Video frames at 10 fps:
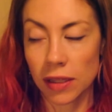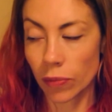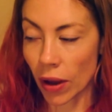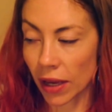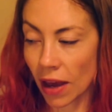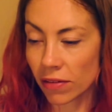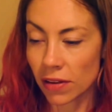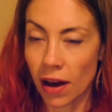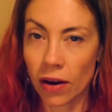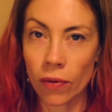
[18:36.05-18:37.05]
probably have a
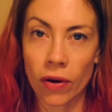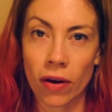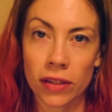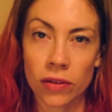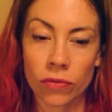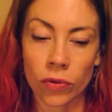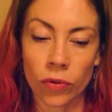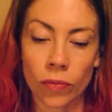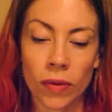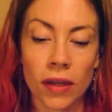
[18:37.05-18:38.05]
lot going on in the
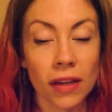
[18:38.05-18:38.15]
room,